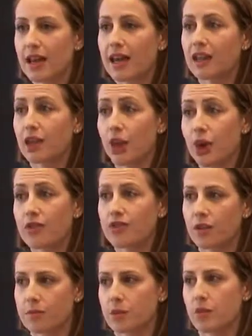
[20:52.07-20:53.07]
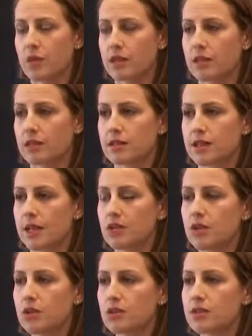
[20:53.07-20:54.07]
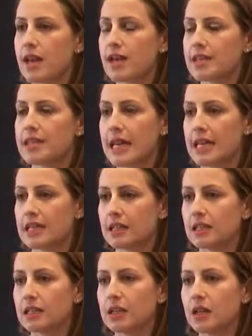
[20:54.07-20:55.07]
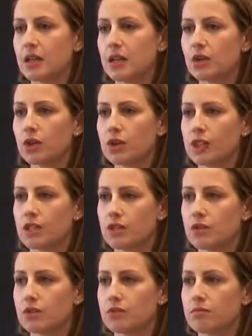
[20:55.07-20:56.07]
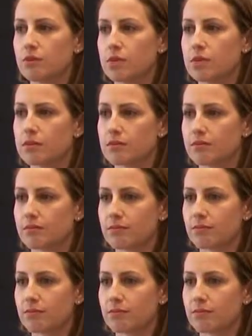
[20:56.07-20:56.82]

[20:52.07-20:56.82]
and learn from your audience and use that data not only to just